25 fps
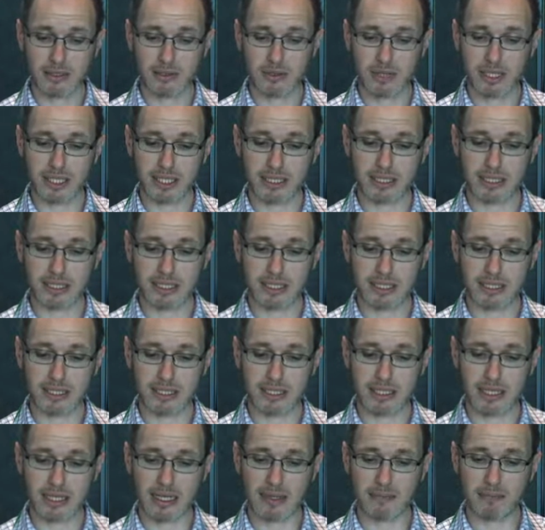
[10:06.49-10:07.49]
we can
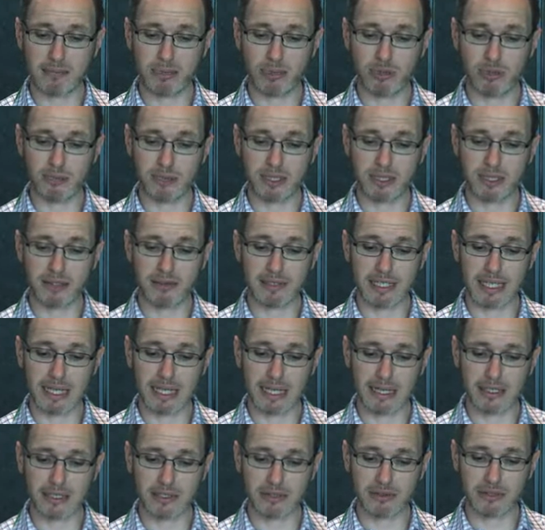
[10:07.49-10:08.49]
see a pulmonary
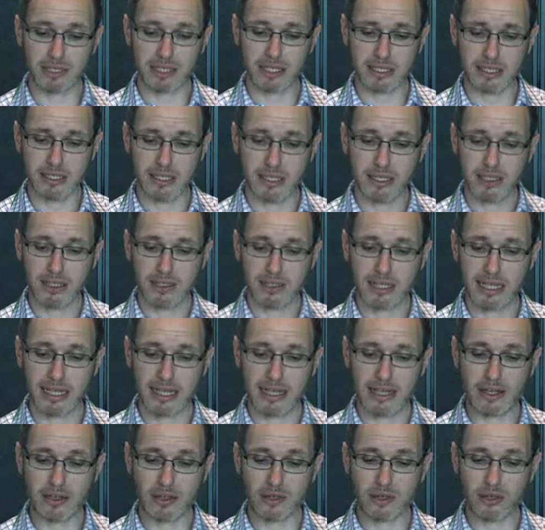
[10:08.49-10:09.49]
artery
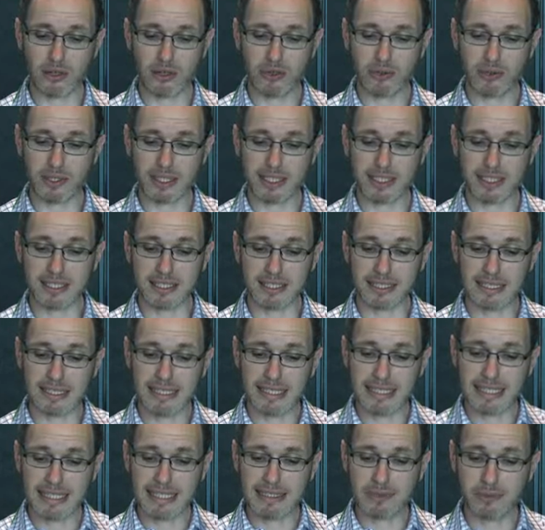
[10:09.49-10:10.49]
uh, who is
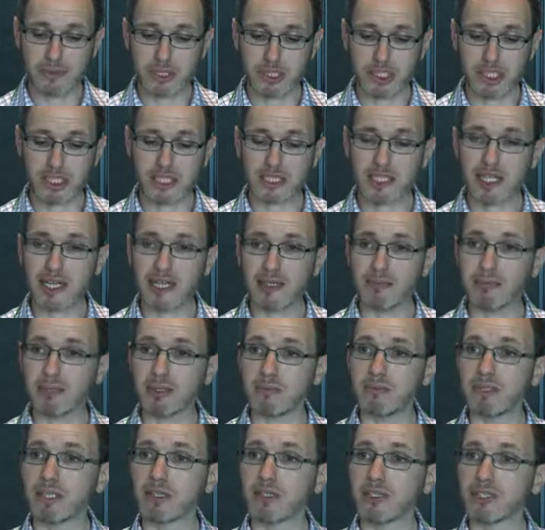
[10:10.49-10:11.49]
which is
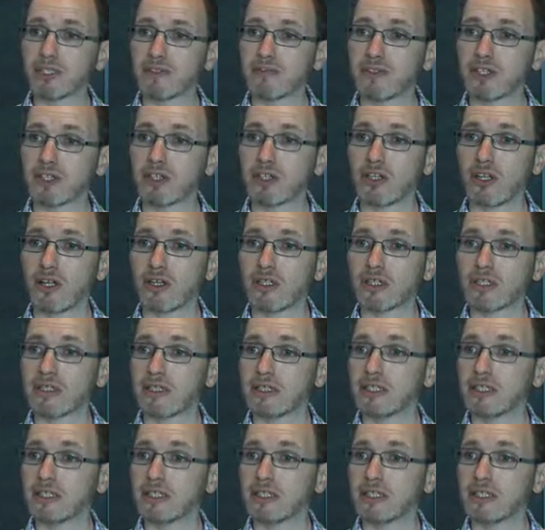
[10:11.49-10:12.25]
tapered because of the clot.